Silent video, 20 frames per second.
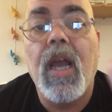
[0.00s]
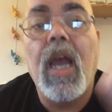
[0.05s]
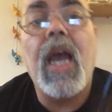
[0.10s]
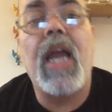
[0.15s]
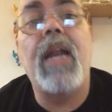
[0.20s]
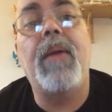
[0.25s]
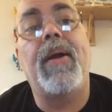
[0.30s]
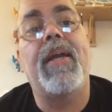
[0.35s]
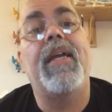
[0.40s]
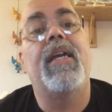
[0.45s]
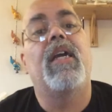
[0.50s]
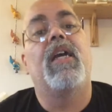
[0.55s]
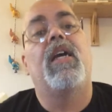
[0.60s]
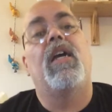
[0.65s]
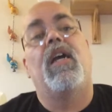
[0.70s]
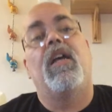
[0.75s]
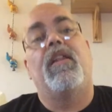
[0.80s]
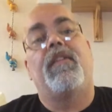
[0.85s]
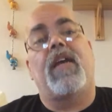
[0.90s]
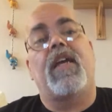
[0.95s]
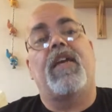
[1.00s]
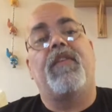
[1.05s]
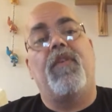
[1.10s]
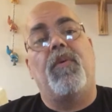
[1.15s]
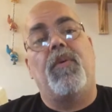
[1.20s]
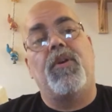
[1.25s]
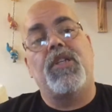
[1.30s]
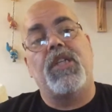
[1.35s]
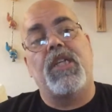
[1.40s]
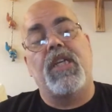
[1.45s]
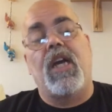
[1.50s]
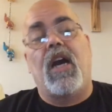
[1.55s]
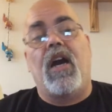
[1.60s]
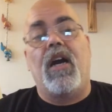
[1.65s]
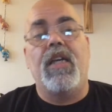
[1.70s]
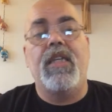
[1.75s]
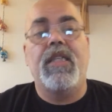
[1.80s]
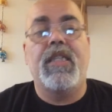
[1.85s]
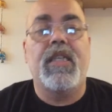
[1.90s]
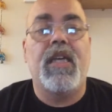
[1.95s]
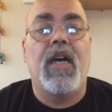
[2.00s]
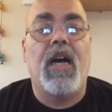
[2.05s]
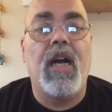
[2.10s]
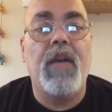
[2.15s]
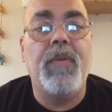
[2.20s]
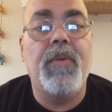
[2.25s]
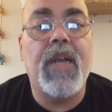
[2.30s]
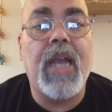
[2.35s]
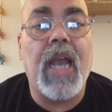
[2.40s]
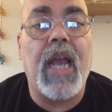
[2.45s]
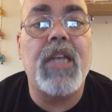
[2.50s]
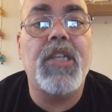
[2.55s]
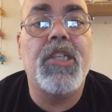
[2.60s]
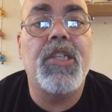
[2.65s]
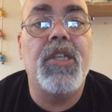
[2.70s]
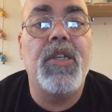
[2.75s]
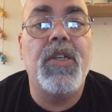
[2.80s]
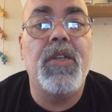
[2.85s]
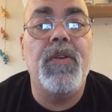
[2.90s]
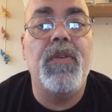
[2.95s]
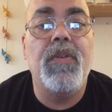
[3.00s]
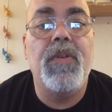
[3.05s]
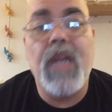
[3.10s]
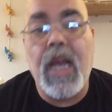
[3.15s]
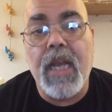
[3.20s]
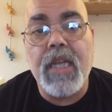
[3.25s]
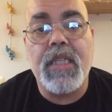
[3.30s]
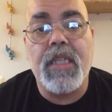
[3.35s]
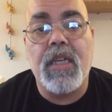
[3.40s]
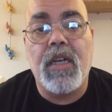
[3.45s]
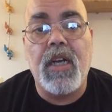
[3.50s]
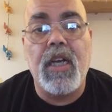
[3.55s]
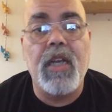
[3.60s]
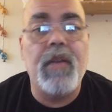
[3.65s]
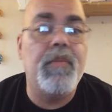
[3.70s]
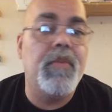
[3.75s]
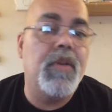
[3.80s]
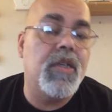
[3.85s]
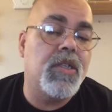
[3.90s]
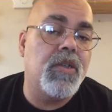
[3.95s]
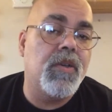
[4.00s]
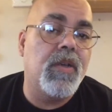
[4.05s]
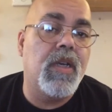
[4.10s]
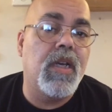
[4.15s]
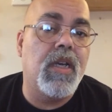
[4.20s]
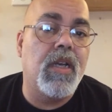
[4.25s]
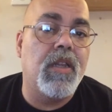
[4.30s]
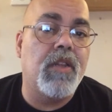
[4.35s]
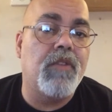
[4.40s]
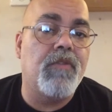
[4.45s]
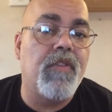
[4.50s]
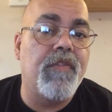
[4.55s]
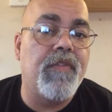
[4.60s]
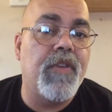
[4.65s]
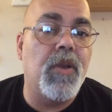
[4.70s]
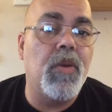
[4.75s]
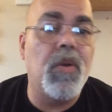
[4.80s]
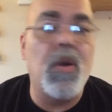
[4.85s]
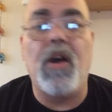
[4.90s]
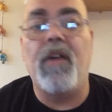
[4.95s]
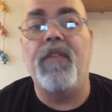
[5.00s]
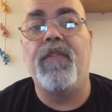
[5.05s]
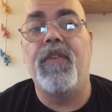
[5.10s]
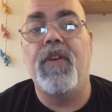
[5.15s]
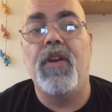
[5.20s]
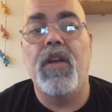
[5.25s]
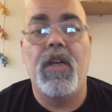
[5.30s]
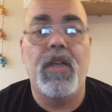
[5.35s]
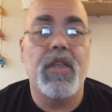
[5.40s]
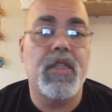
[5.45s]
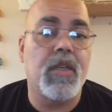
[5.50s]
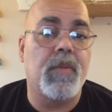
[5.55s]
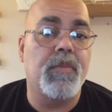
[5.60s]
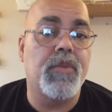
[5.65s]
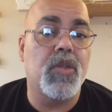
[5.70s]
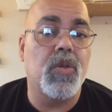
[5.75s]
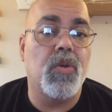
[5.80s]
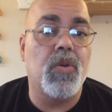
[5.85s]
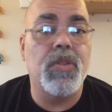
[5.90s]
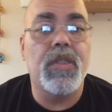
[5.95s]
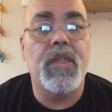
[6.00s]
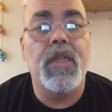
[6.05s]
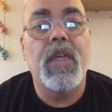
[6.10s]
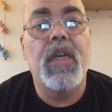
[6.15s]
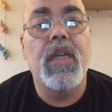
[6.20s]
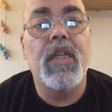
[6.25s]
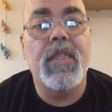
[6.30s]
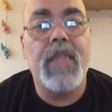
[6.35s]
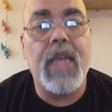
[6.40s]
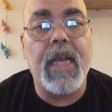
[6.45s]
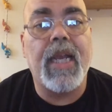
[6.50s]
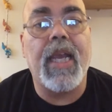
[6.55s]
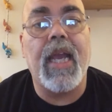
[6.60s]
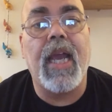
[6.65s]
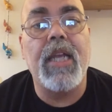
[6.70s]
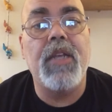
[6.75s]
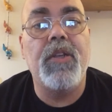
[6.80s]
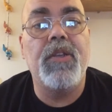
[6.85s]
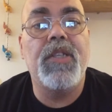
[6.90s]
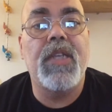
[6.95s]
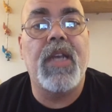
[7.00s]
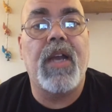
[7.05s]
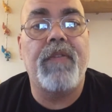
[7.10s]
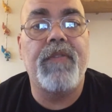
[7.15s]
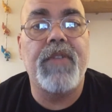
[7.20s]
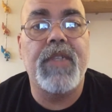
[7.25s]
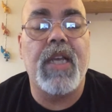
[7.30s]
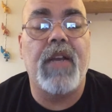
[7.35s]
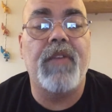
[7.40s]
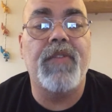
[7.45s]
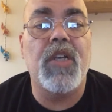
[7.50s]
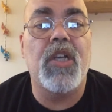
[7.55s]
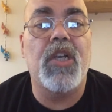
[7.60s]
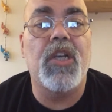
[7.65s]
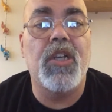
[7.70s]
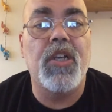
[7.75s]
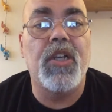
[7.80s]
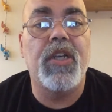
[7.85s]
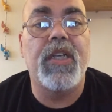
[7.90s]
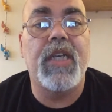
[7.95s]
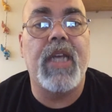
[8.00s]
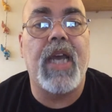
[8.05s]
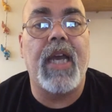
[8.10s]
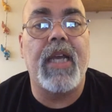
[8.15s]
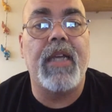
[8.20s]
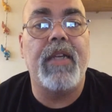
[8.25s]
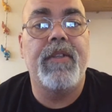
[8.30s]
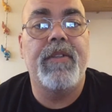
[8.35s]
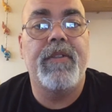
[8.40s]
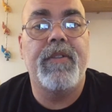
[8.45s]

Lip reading: Anyway, thank you for watching, guys. I will catch you next time doing another review of some sorts. Take care. You have yourselves a good day.